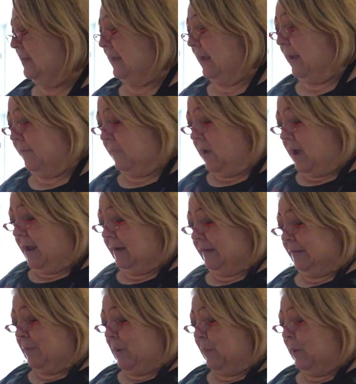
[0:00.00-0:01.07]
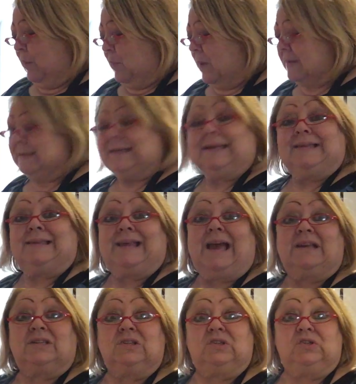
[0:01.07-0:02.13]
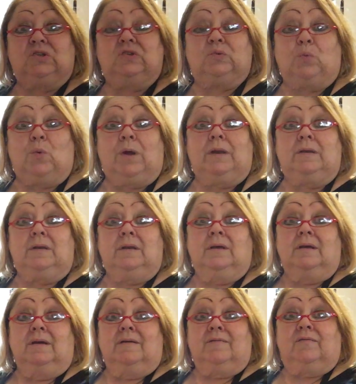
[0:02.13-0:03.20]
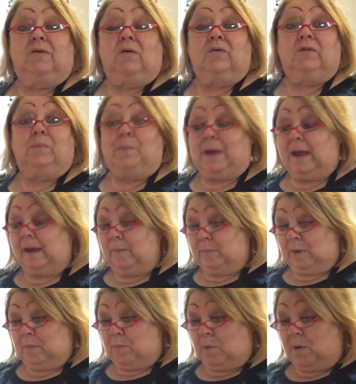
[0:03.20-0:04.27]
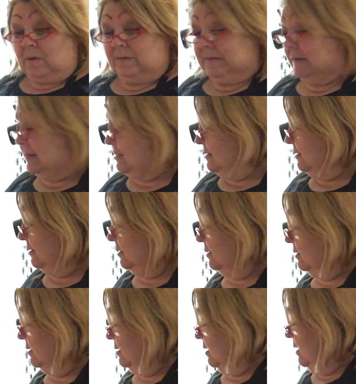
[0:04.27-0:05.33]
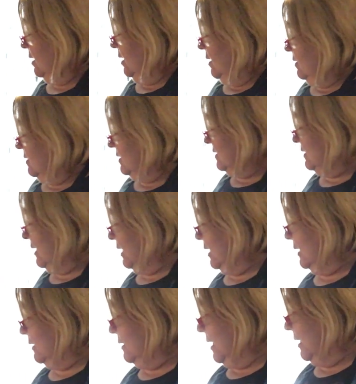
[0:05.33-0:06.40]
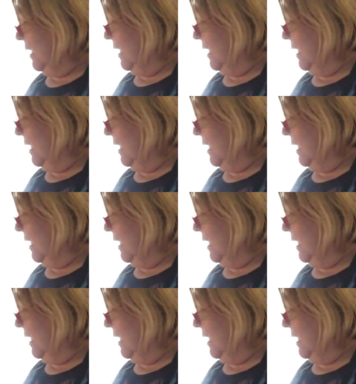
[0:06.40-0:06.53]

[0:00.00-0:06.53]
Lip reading: thing I've got is my meatballs in a sack. Just use one frozen bag of meatballs. The second thing